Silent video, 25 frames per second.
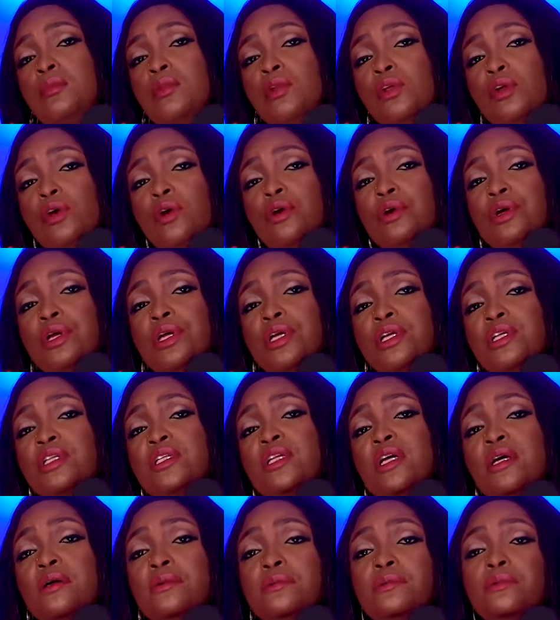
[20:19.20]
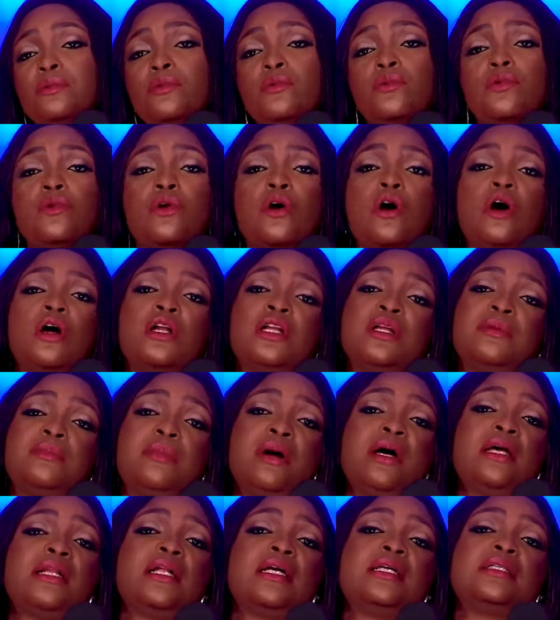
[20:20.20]
Okay, sir. We'll call the
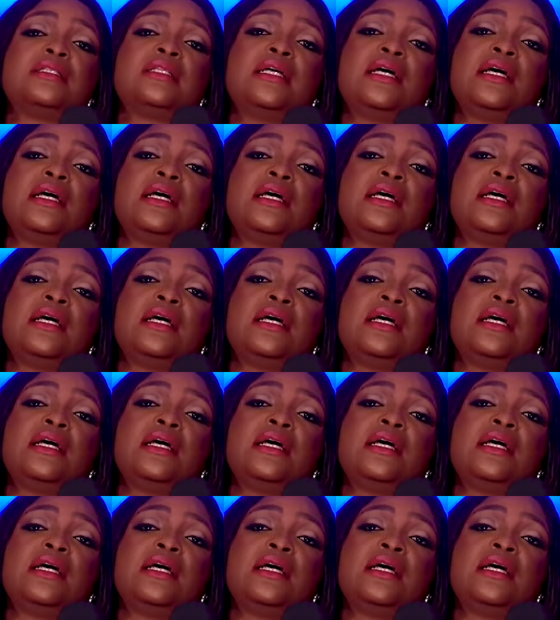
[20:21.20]
man and tell